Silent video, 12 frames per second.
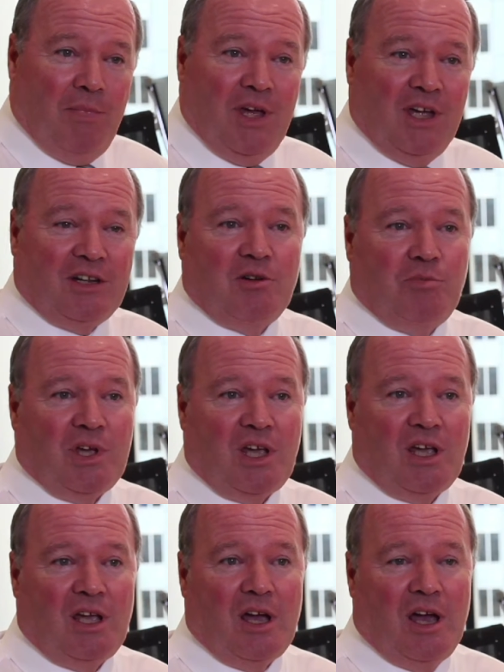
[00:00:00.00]
It can
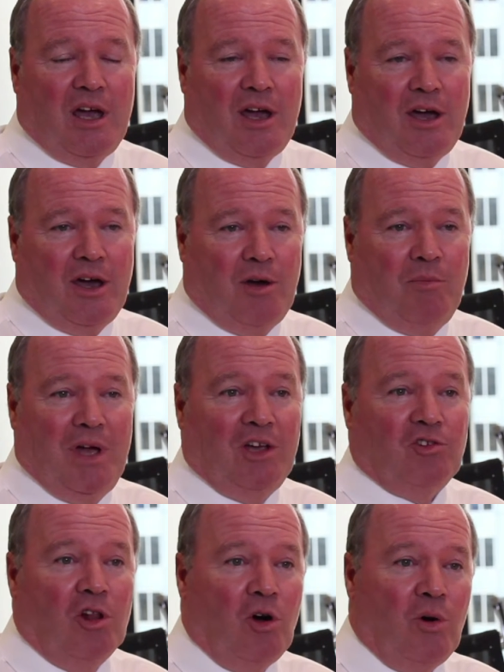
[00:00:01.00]
be
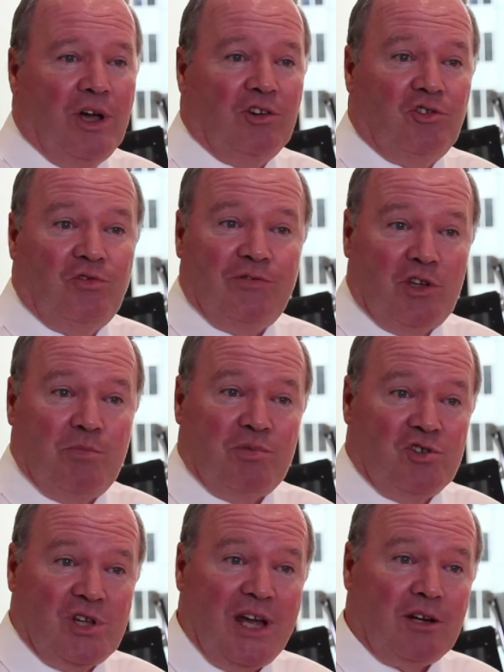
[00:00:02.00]
as low as
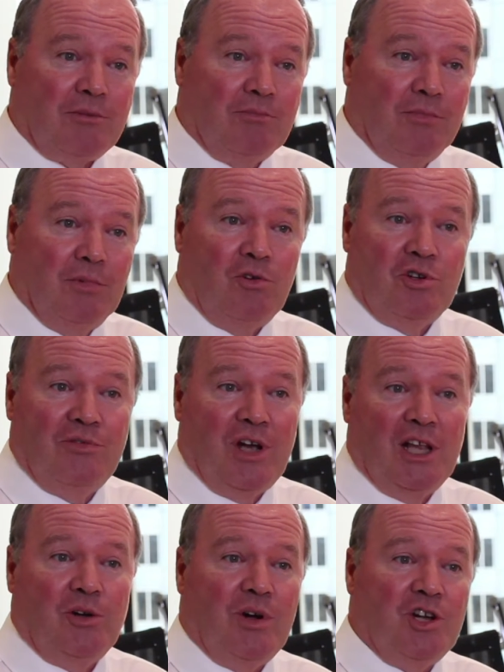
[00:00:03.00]
50%
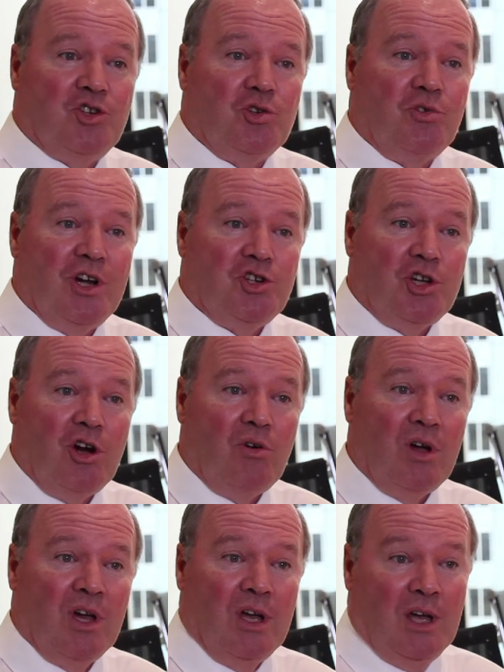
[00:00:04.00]
loan-to-valuation
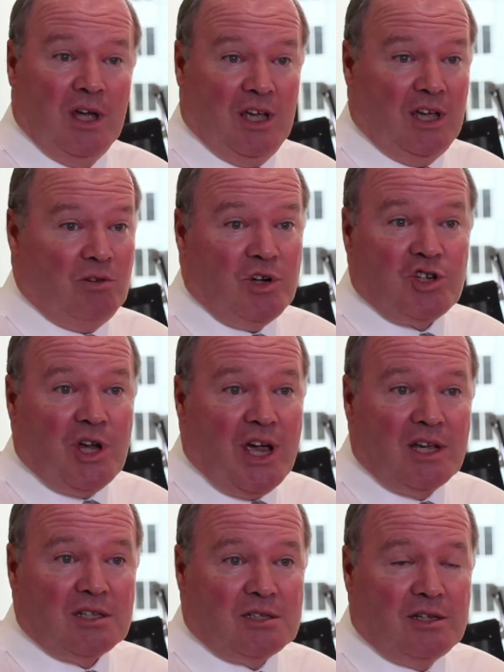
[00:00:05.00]
ratio, in which
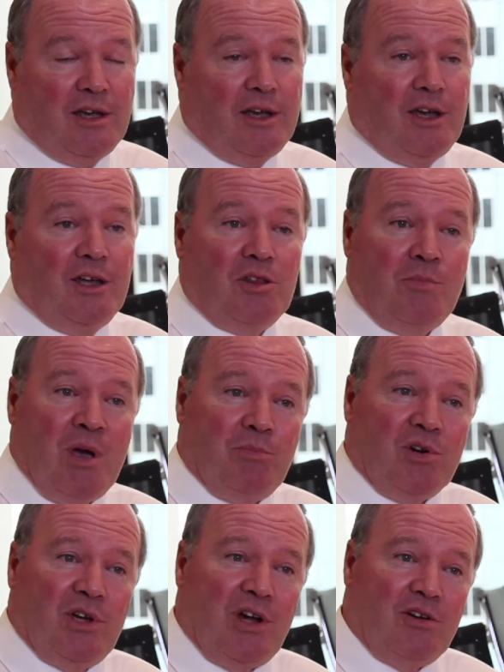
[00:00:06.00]
case the
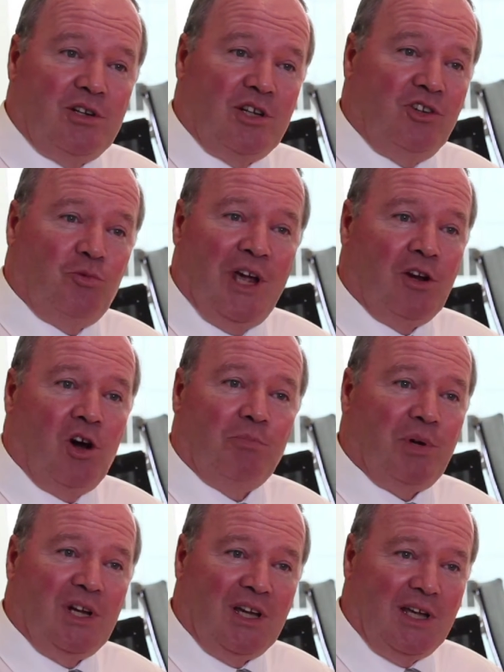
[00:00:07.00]
member guarantees may
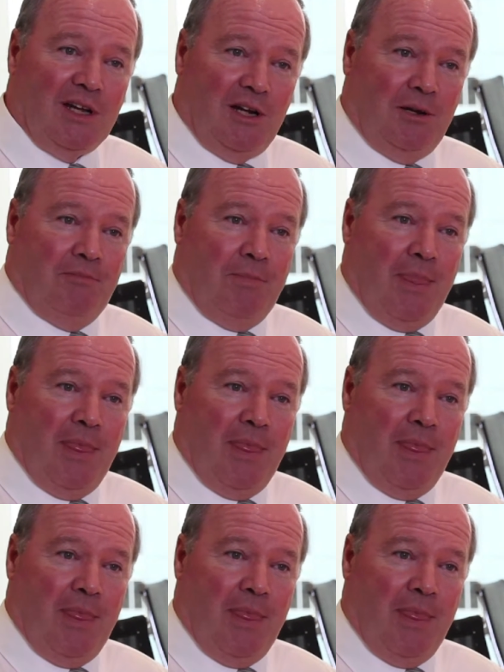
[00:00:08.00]
not be needed,